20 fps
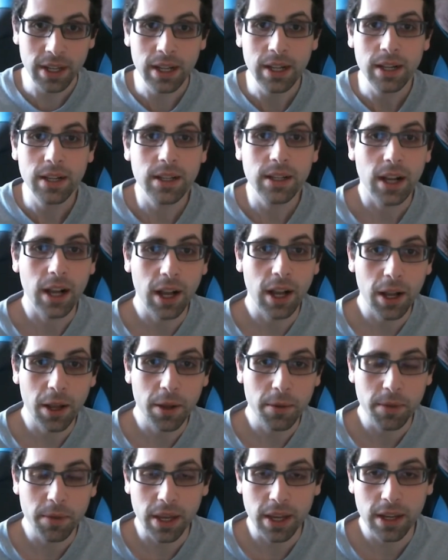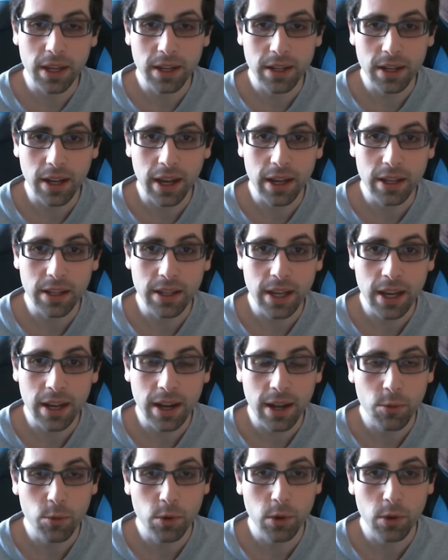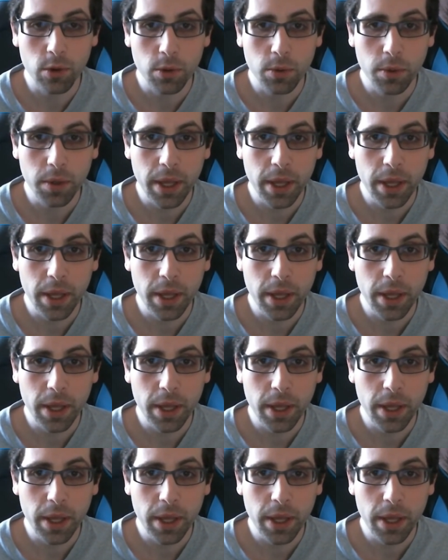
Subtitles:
And I will